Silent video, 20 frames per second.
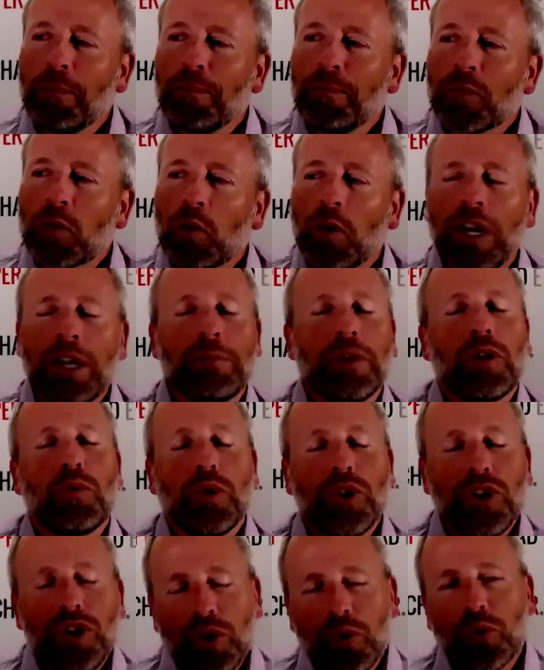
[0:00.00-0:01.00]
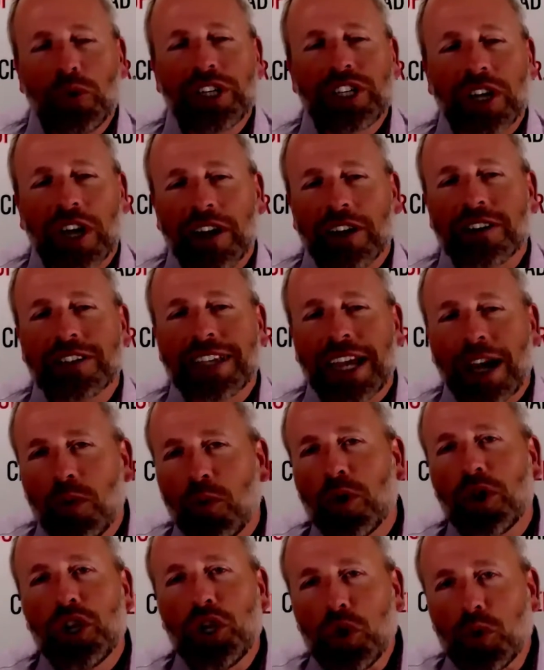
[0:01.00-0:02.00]
wait a minute, when you retire, is that
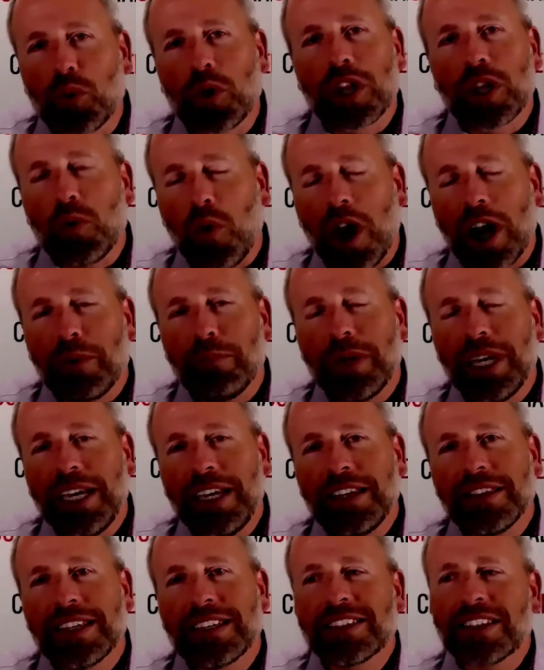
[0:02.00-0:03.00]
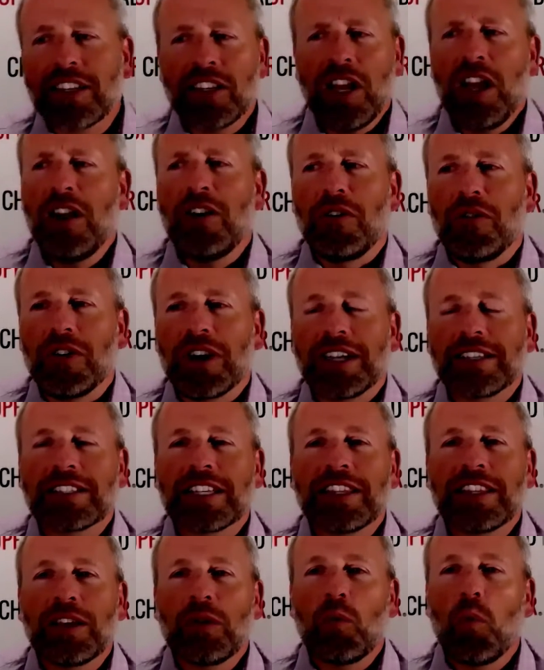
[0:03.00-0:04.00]
where you really want to be? And they said, no. I
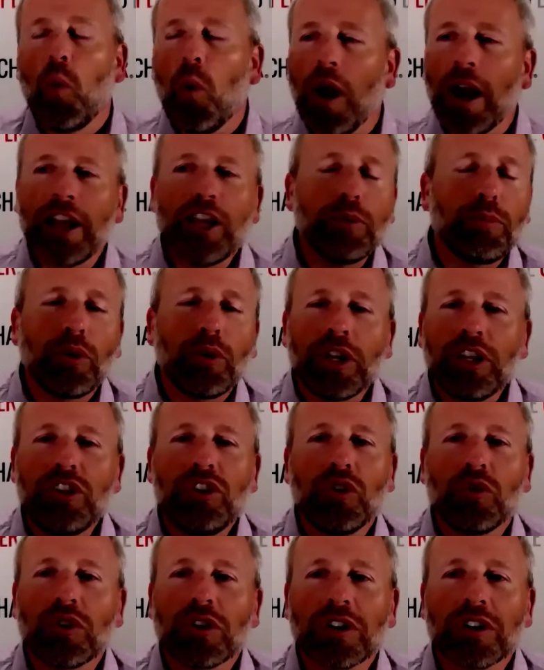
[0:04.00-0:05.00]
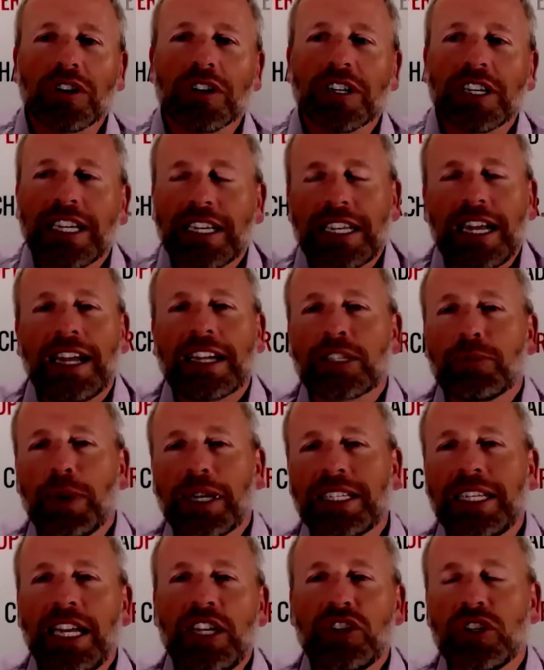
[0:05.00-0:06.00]
said, then why are you putting your
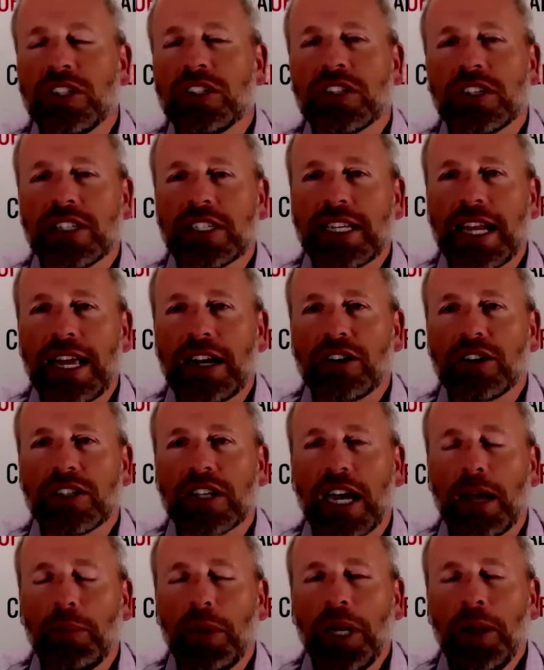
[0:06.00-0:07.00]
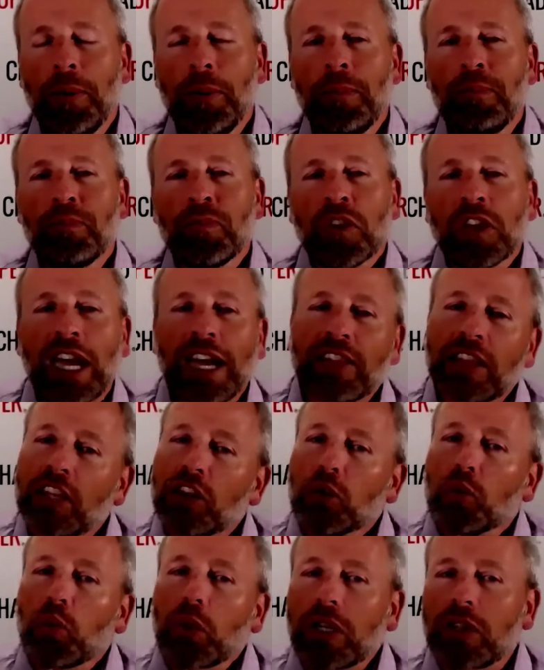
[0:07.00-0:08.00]
expectations and standards on me? I think
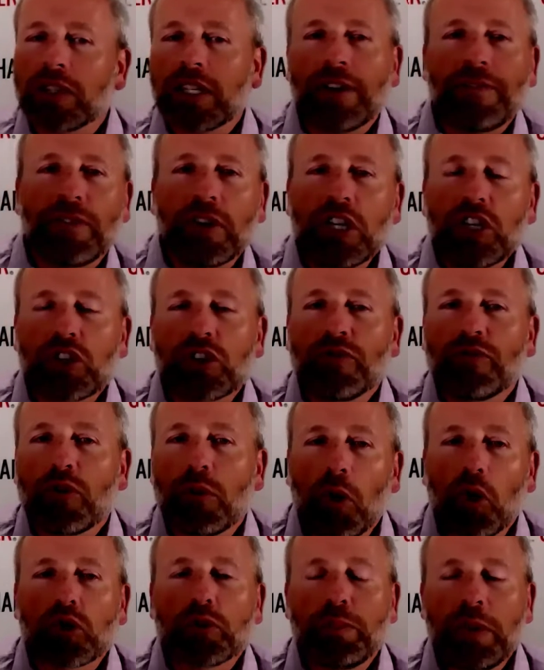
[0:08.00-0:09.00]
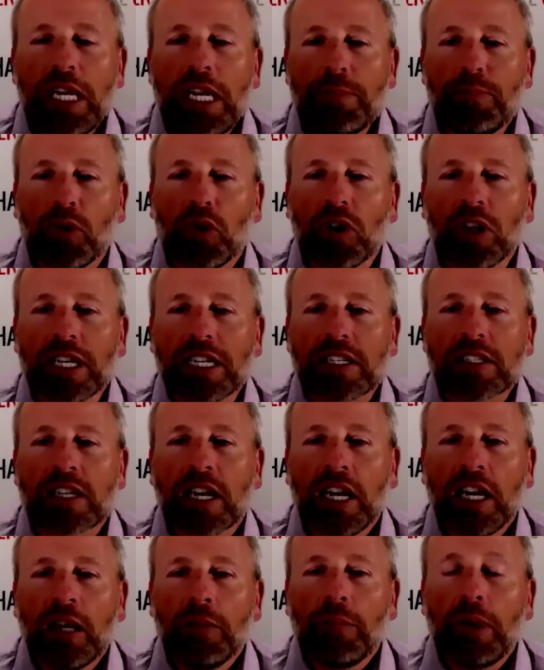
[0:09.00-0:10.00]
the real definition for most people
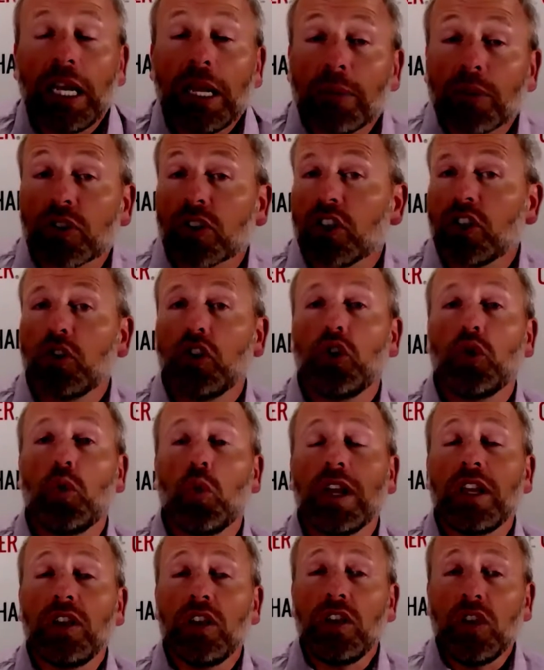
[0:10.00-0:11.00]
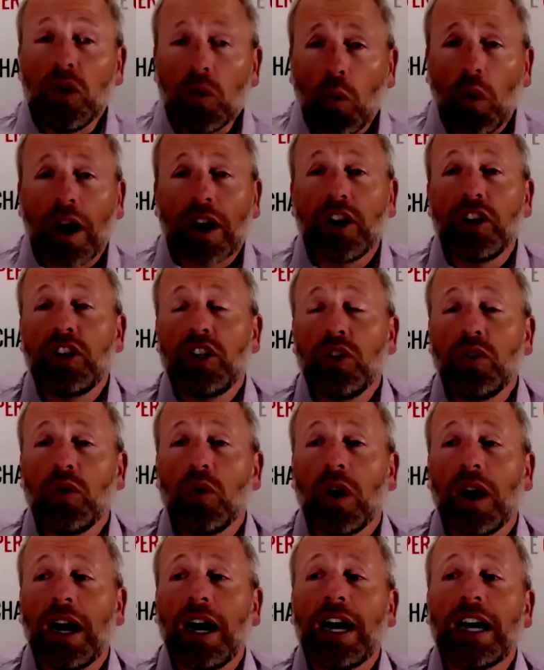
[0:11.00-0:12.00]
is being able to do what you want to
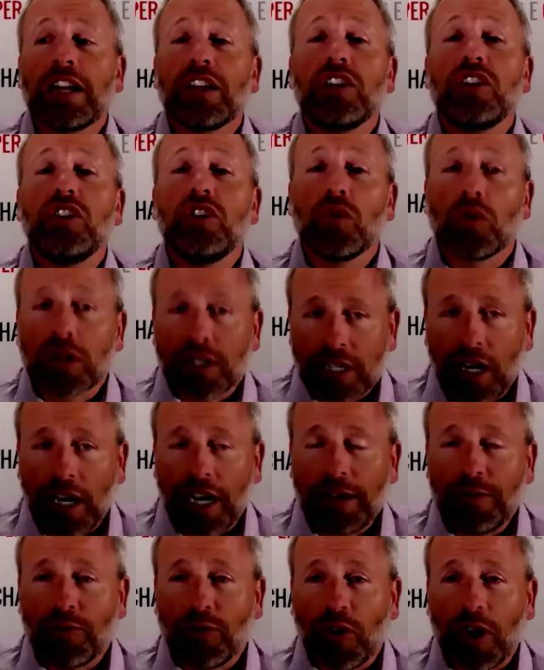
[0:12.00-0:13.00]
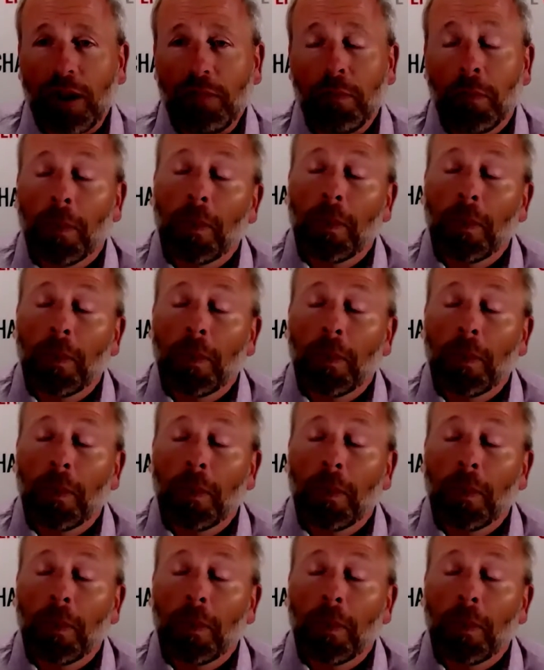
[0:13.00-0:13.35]
do on your time frame.